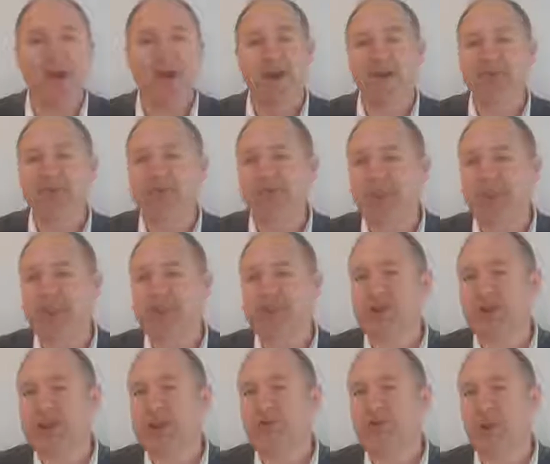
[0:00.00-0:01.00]

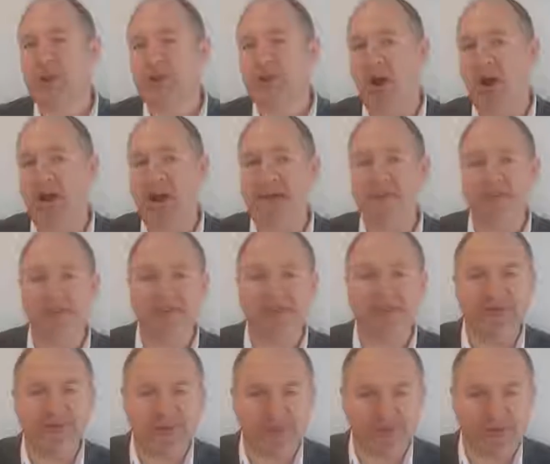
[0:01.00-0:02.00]
especially if we don't have a
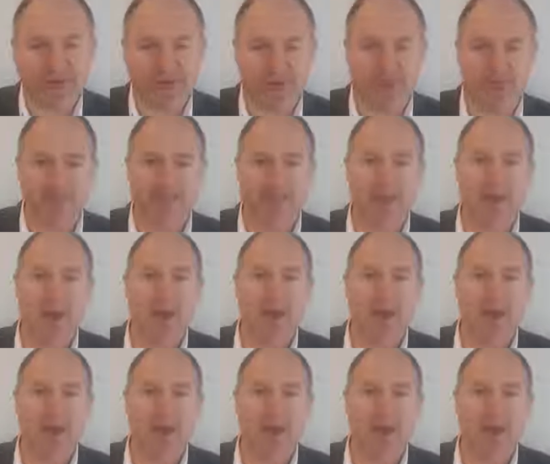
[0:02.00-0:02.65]
system